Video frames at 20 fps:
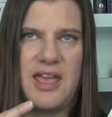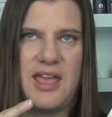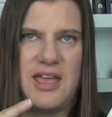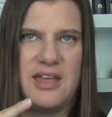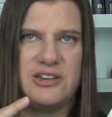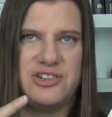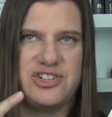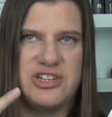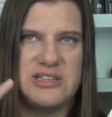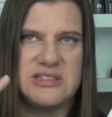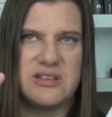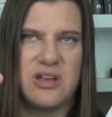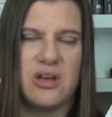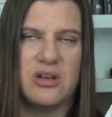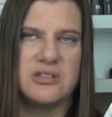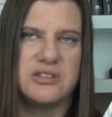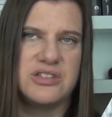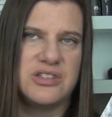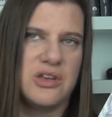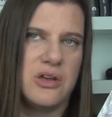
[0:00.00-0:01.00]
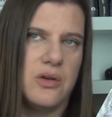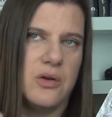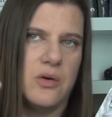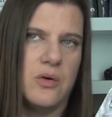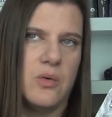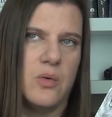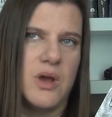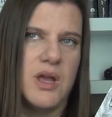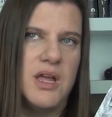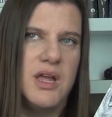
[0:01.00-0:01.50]
and she's
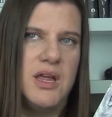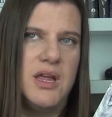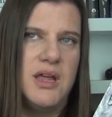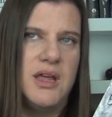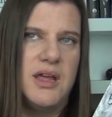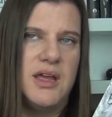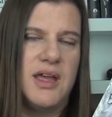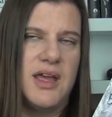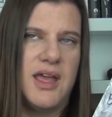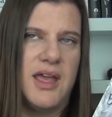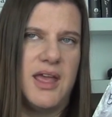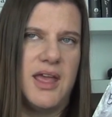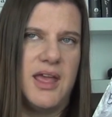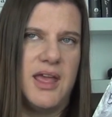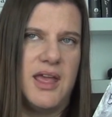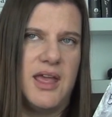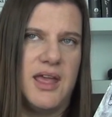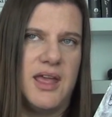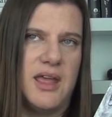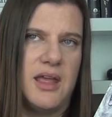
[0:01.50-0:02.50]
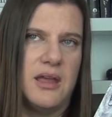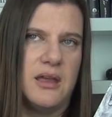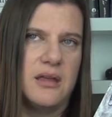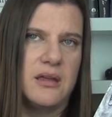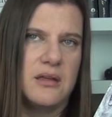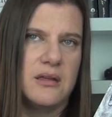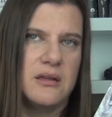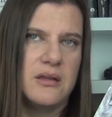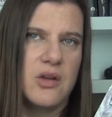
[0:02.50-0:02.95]
also a